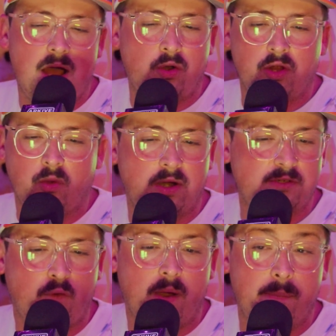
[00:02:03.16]
don't know the words
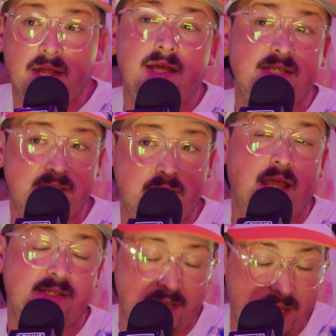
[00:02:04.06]
for it, but it's
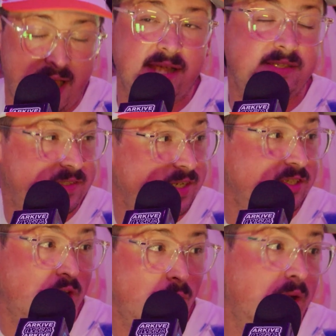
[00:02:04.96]
a nice
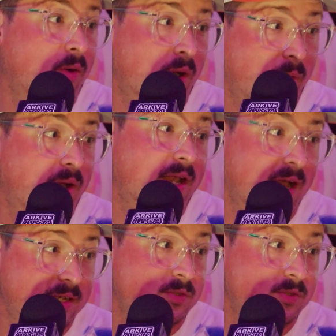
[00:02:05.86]
t-shirt. Real nice.